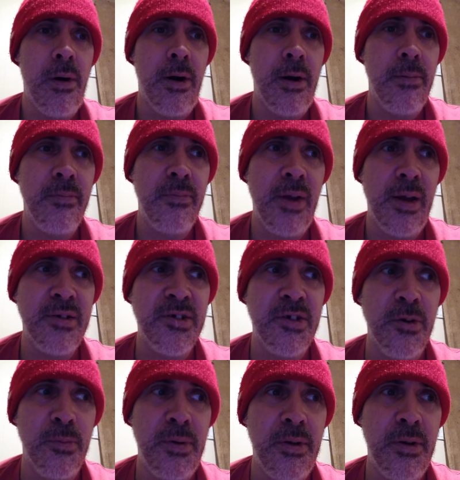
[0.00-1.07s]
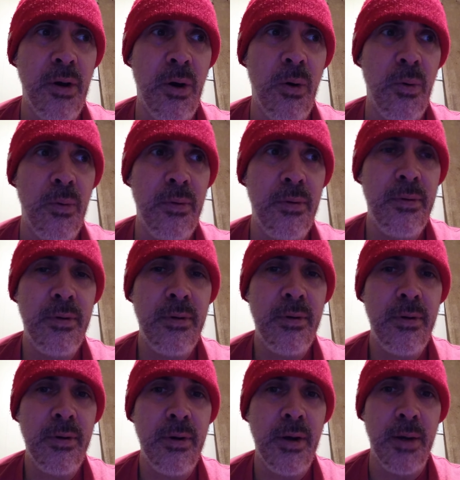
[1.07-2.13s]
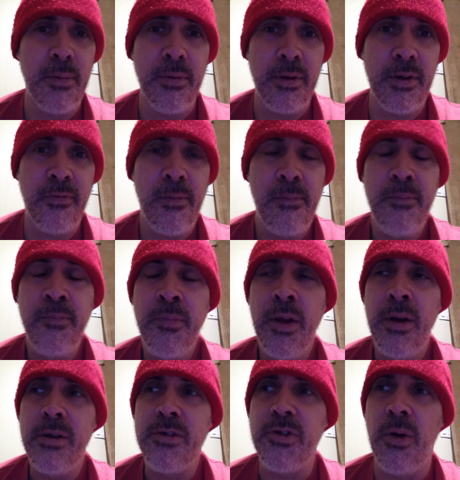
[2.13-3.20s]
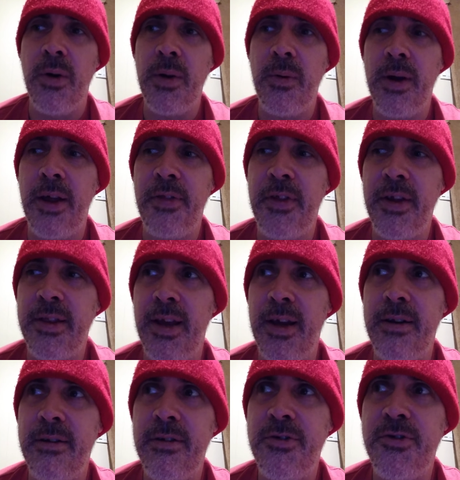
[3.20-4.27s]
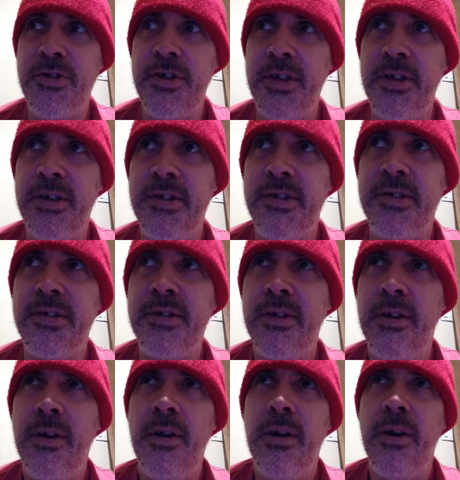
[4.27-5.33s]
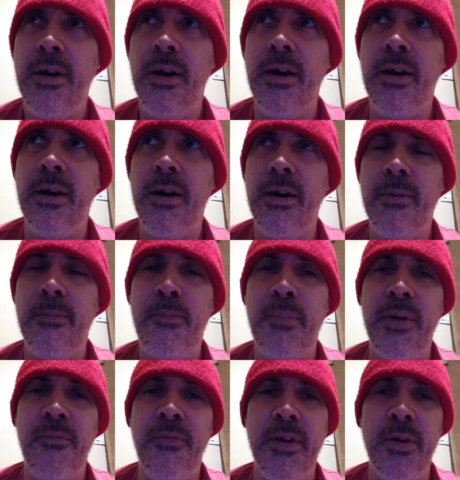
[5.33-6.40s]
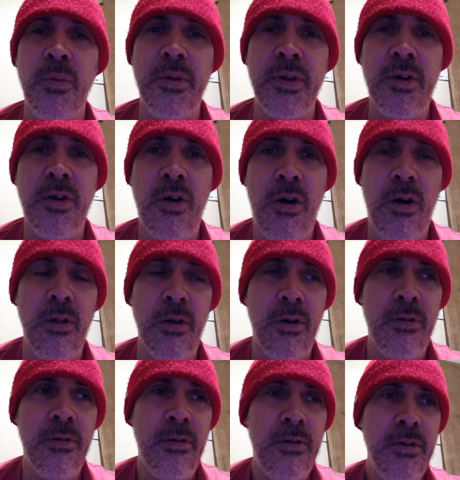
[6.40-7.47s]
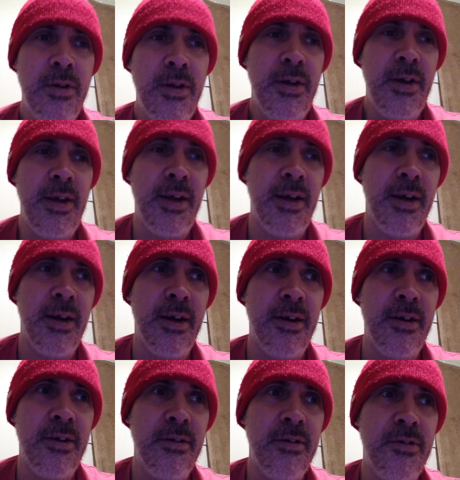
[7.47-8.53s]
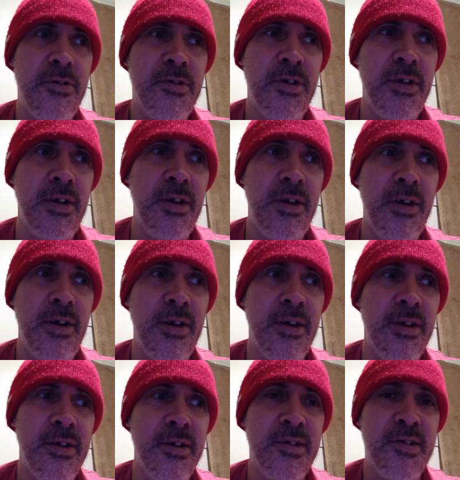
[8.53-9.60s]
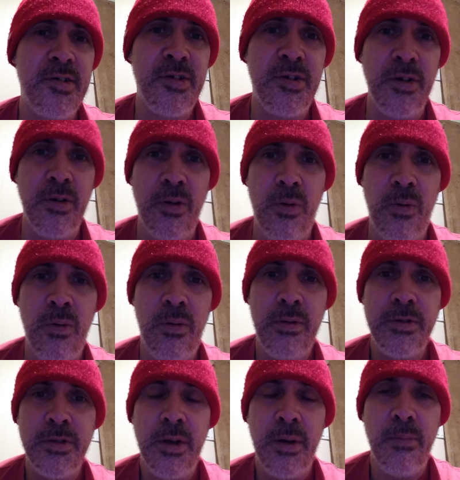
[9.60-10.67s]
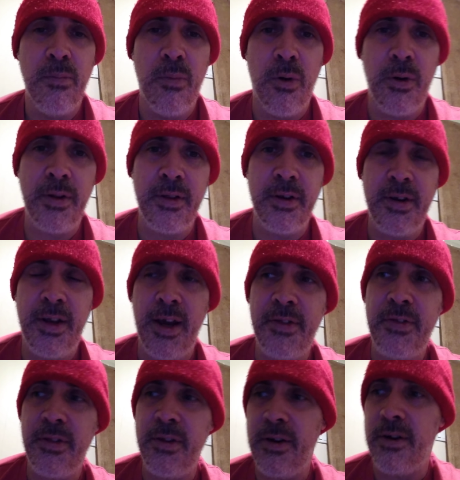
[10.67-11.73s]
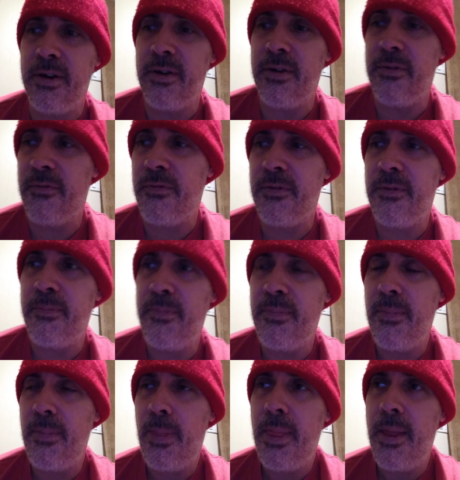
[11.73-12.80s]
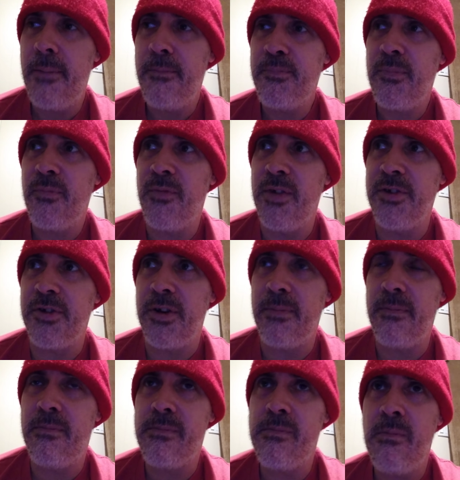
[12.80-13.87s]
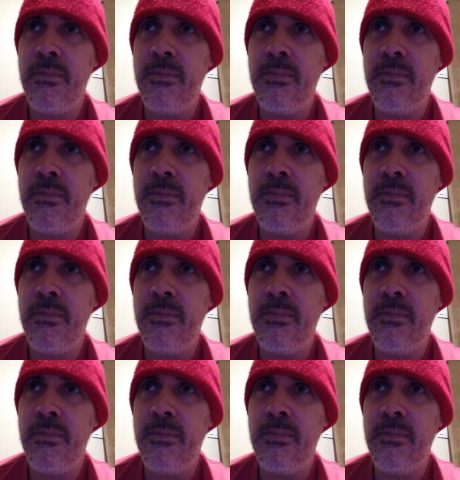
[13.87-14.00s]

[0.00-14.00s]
um, as he'll be known, I believe. So, anyway, I think that she's uh, been fitted with a collar and she is still mourning the death of Vision.